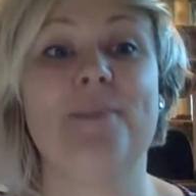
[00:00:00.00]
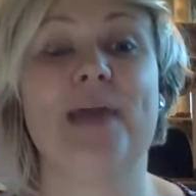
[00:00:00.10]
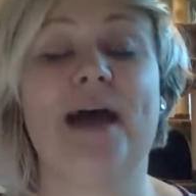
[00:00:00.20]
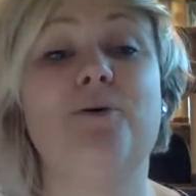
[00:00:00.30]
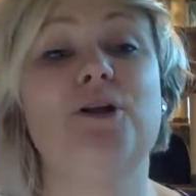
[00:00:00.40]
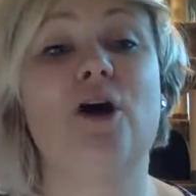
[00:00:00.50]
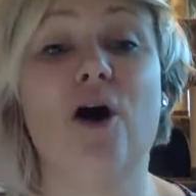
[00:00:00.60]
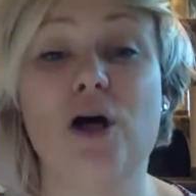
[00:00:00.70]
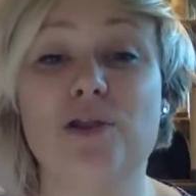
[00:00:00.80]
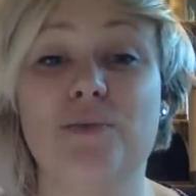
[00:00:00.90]
I would
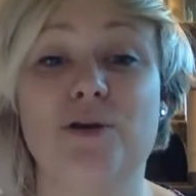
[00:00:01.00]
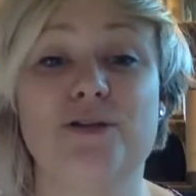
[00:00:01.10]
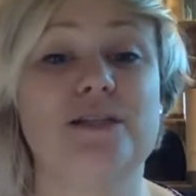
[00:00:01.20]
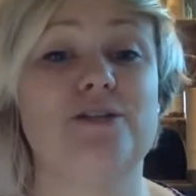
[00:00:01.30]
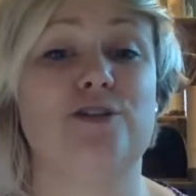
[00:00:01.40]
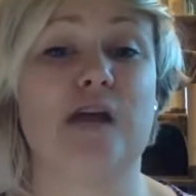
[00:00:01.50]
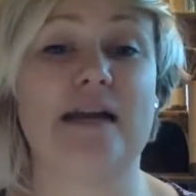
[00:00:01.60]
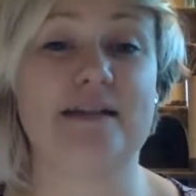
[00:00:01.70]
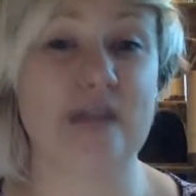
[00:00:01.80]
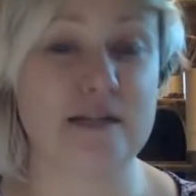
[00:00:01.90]
call the person or try
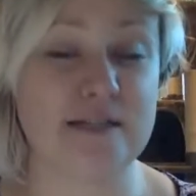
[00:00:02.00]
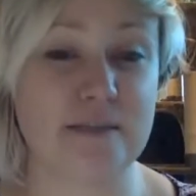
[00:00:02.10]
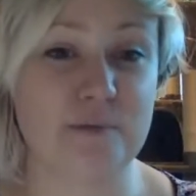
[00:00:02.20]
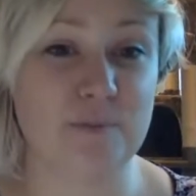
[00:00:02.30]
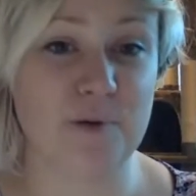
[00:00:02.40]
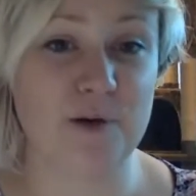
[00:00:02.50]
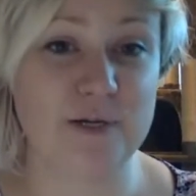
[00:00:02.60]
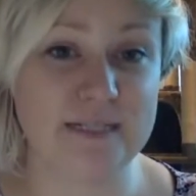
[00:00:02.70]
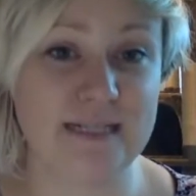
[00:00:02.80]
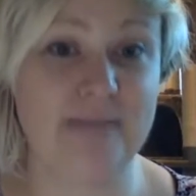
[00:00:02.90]
to talk to them in
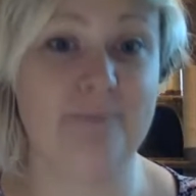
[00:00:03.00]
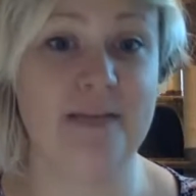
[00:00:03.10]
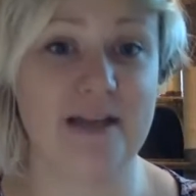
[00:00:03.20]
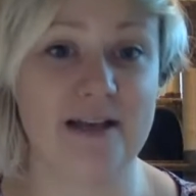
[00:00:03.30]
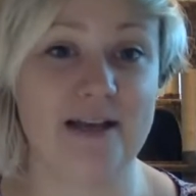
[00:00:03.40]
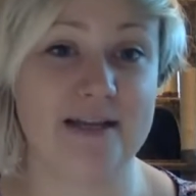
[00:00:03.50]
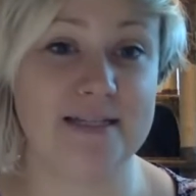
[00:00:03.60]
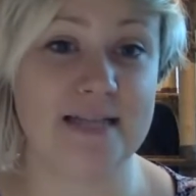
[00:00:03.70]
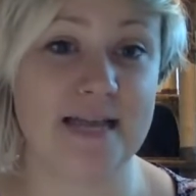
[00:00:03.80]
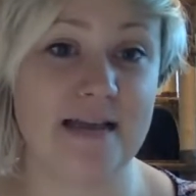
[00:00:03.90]
person,
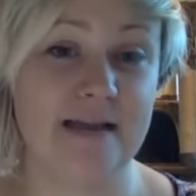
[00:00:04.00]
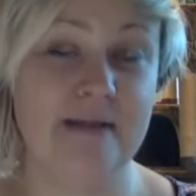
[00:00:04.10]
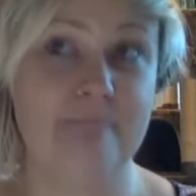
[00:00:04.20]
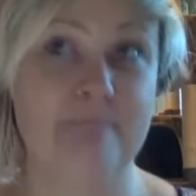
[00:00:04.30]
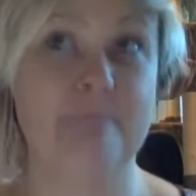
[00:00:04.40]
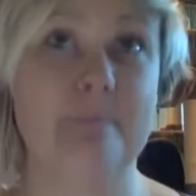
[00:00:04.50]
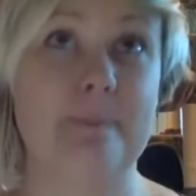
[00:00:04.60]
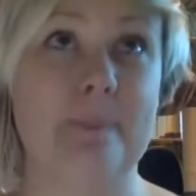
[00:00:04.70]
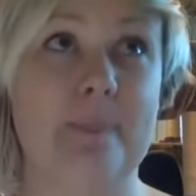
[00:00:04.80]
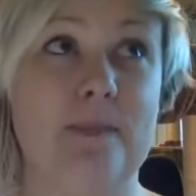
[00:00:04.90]
because
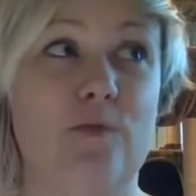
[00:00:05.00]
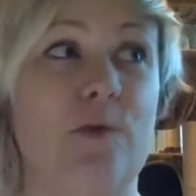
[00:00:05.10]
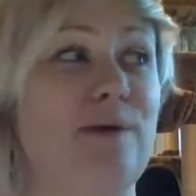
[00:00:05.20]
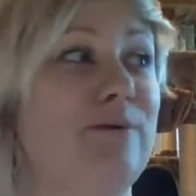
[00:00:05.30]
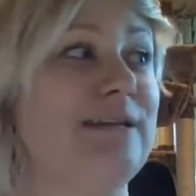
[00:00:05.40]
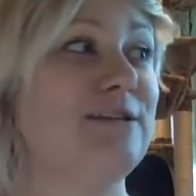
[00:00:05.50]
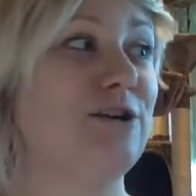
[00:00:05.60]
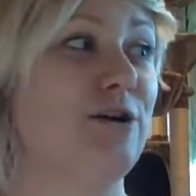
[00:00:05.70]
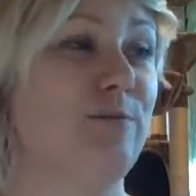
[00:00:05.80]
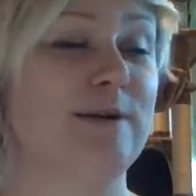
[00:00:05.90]
the way we
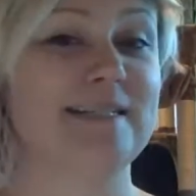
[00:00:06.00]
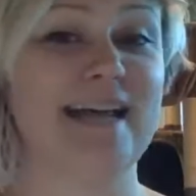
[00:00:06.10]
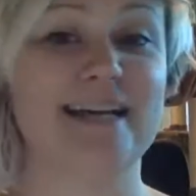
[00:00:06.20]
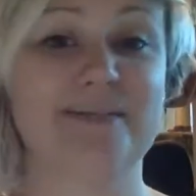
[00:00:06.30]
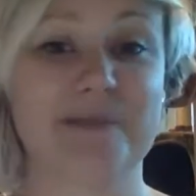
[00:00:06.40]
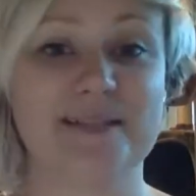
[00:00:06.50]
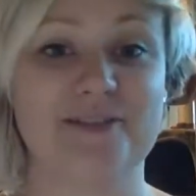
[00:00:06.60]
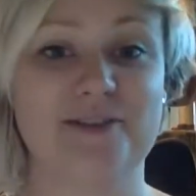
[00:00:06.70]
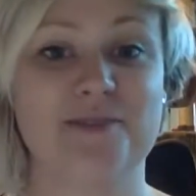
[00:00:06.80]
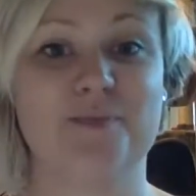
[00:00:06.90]
interpret text
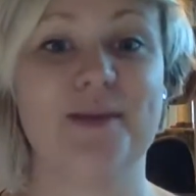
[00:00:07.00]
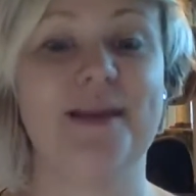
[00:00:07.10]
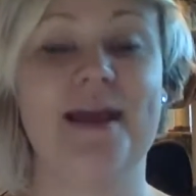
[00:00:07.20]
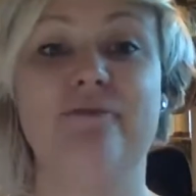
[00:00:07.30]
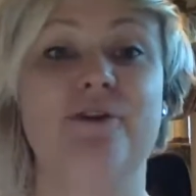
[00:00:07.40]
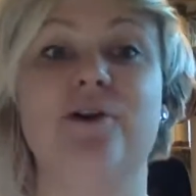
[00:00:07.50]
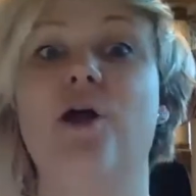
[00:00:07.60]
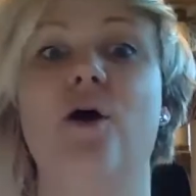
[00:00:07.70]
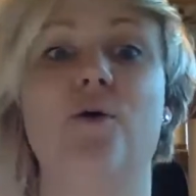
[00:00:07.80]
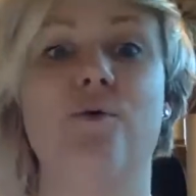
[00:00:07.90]
messages, we never
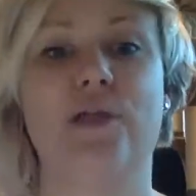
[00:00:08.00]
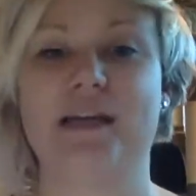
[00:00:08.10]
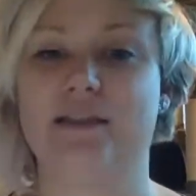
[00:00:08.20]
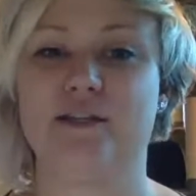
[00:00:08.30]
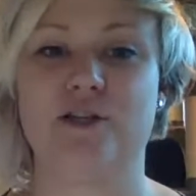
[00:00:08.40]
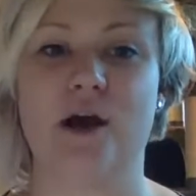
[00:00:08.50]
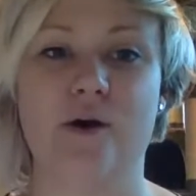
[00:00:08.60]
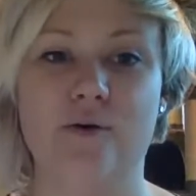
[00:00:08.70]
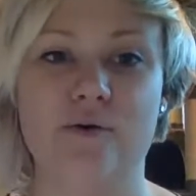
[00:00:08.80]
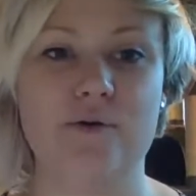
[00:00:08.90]
know the
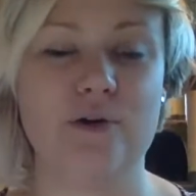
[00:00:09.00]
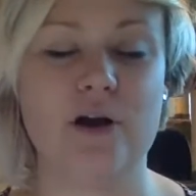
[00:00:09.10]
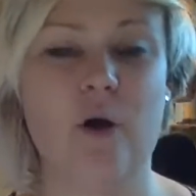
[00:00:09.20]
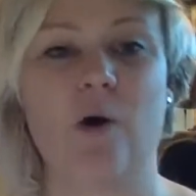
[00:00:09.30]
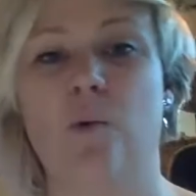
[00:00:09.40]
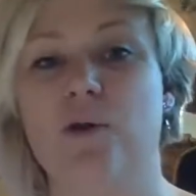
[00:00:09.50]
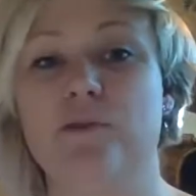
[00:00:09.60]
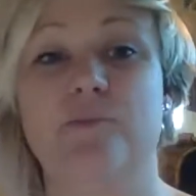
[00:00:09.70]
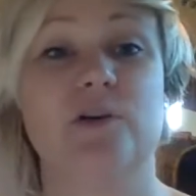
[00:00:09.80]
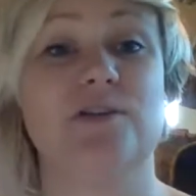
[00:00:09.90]
tone or what the
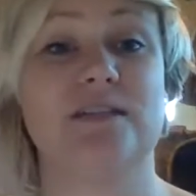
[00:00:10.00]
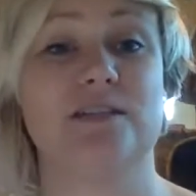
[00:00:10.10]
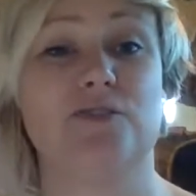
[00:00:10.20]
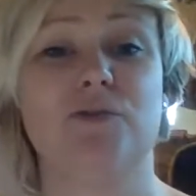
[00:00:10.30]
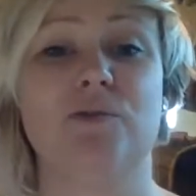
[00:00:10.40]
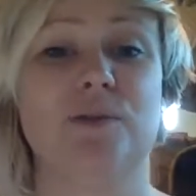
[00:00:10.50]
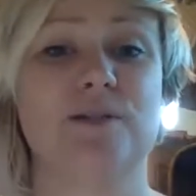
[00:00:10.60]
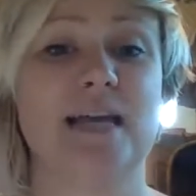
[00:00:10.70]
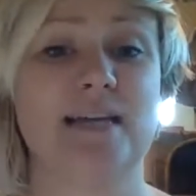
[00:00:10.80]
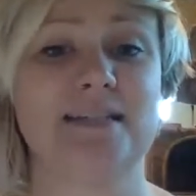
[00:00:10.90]
person's doing when they're
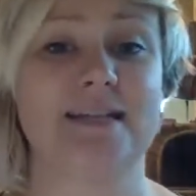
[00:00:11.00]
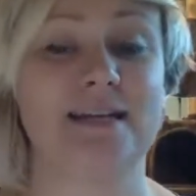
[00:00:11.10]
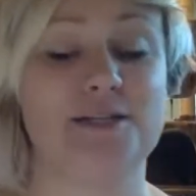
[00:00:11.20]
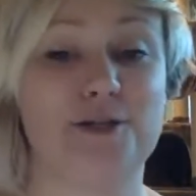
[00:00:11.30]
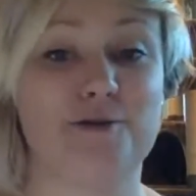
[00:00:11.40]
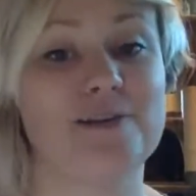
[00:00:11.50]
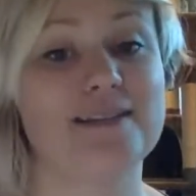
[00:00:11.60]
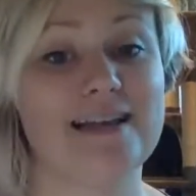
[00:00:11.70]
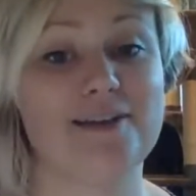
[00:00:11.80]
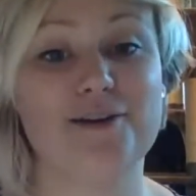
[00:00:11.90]
texting it to you, because
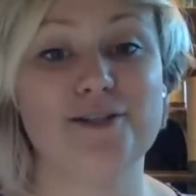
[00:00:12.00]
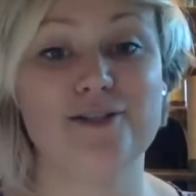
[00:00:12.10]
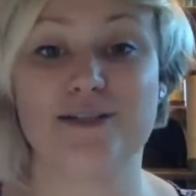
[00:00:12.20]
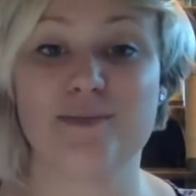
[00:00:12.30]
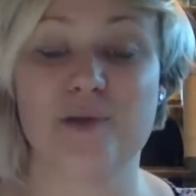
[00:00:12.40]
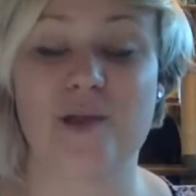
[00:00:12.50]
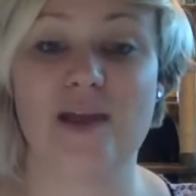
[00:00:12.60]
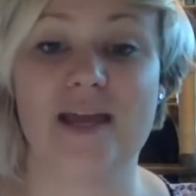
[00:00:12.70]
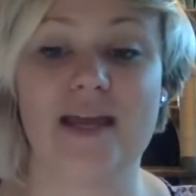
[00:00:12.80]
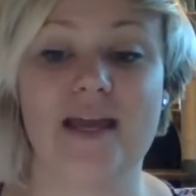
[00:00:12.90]
they could just be I